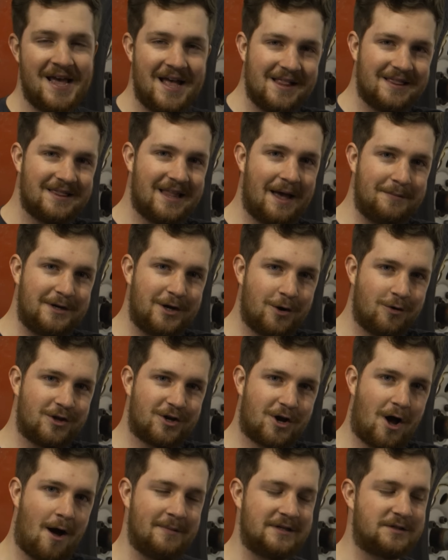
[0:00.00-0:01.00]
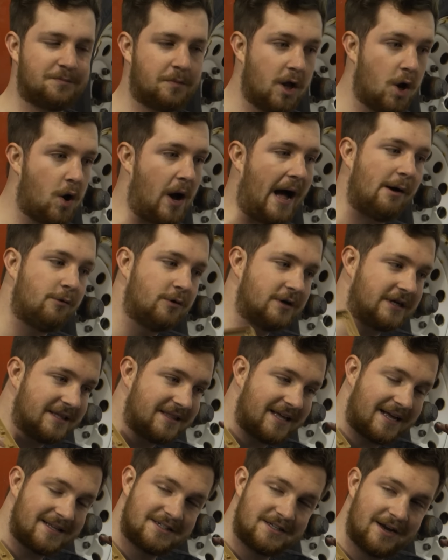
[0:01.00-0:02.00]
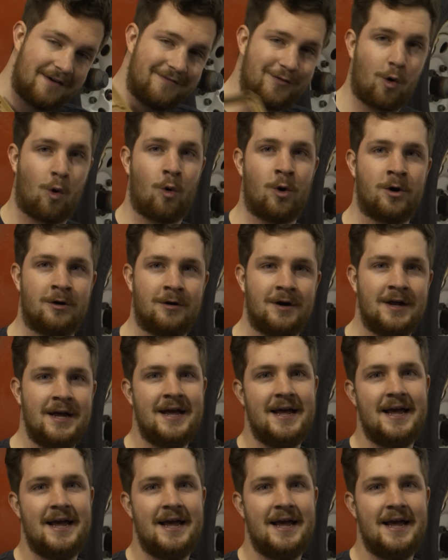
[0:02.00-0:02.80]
Let me know in the comments below. I will get that stuff ordered.